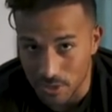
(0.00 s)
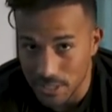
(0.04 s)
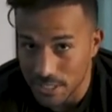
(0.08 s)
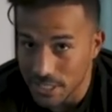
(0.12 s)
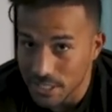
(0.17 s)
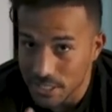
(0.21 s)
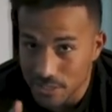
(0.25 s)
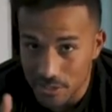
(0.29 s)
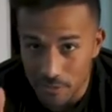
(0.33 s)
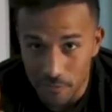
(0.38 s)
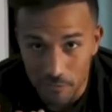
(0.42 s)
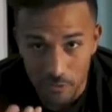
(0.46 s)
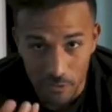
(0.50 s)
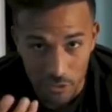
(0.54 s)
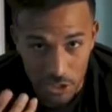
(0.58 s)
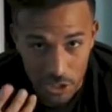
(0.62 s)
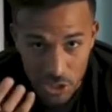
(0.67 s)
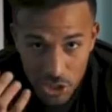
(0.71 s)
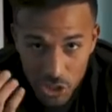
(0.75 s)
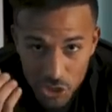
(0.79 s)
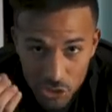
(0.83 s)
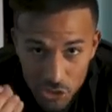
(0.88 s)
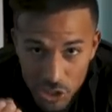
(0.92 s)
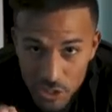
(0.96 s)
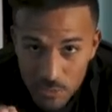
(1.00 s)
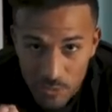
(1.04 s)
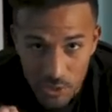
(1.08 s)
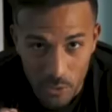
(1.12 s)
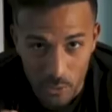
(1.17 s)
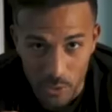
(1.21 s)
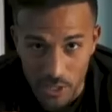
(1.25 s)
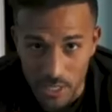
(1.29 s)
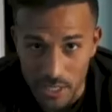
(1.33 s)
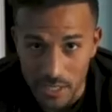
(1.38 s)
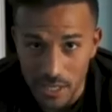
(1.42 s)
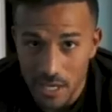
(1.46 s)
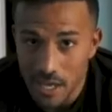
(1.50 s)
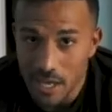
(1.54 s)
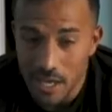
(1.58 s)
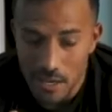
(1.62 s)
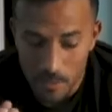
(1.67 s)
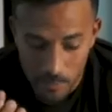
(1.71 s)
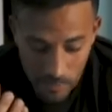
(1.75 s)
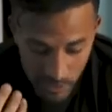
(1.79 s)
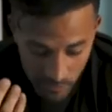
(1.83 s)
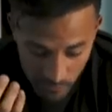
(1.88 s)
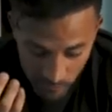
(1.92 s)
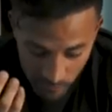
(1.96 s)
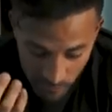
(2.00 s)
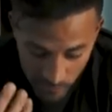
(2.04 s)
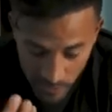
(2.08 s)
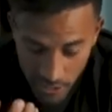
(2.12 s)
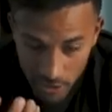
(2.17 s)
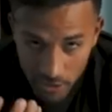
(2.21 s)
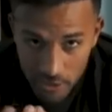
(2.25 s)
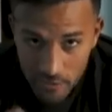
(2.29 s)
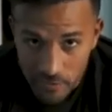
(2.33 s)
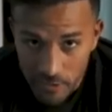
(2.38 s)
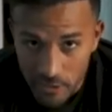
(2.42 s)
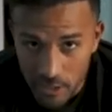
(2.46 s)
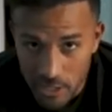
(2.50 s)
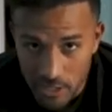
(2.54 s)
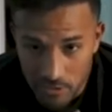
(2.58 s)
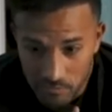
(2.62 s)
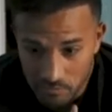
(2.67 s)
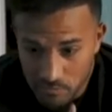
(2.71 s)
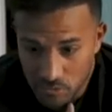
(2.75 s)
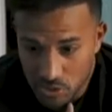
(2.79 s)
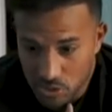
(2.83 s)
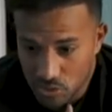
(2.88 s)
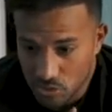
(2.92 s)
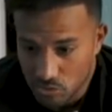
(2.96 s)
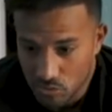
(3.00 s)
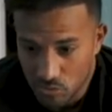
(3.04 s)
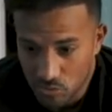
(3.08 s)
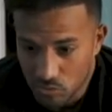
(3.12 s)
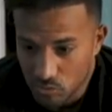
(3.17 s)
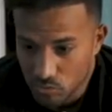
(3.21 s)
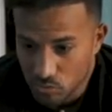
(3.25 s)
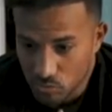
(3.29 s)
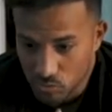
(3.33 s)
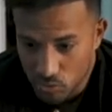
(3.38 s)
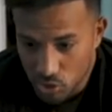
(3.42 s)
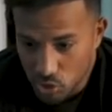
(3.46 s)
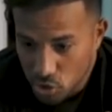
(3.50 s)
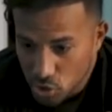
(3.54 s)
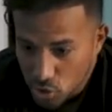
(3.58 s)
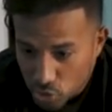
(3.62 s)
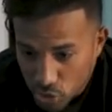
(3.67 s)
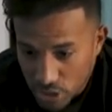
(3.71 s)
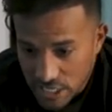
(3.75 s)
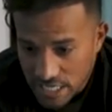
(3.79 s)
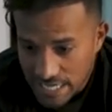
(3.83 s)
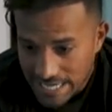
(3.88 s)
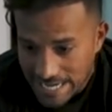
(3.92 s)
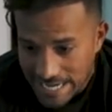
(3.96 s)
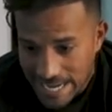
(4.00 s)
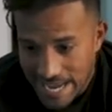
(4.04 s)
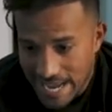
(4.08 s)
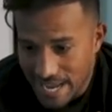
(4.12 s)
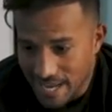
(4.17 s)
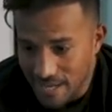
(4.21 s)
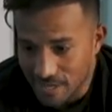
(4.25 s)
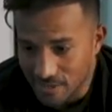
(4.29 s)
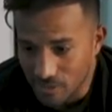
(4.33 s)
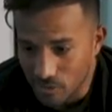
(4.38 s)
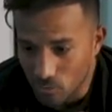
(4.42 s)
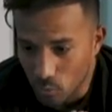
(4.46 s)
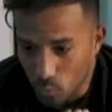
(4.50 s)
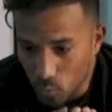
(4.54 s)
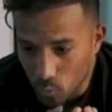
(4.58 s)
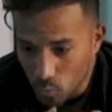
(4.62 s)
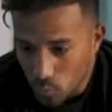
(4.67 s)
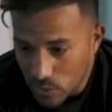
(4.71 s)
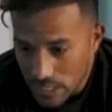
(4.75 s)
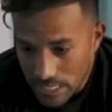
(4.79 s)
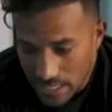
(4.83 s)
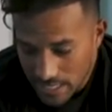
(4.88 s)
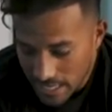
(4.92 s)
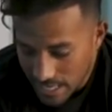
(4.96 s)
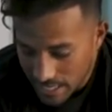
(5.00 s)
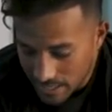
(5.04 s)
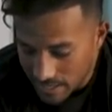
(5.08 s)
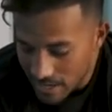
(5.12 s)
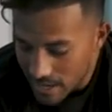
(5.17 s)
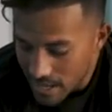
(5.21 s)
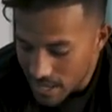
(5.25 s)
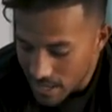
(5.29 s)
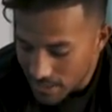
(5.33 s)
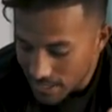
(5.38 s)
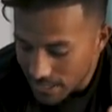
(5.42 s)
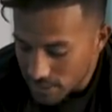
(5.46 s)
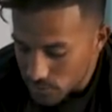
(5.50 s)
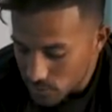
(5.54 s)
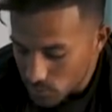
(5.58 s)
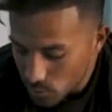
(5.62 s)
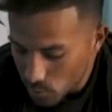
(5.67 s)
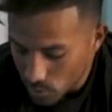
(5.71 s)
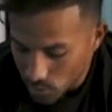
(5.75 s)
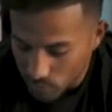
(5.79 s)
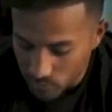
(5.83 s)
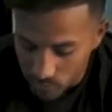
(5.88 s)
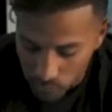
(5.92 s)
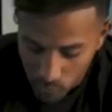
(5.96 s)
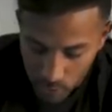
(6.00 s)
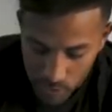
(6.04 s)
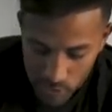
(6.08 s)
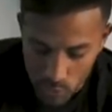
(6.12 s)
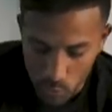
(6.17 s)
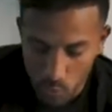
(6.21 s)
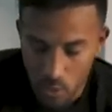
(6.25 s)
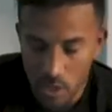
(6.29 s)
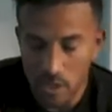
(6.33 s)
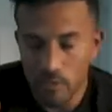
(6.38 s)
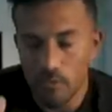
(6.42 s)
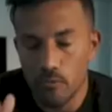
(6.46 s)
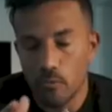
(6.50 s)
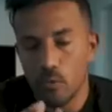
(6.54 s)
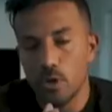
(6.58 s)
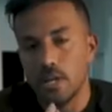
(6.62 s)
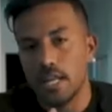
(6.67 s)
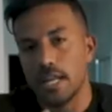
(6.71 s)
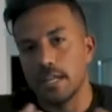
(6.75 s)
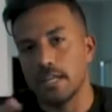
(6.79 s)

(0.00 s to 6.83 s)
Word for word: He's gonna feel extremely weak, be very, very stringy and weak. And that's what you wanna avoid. You wanna avoid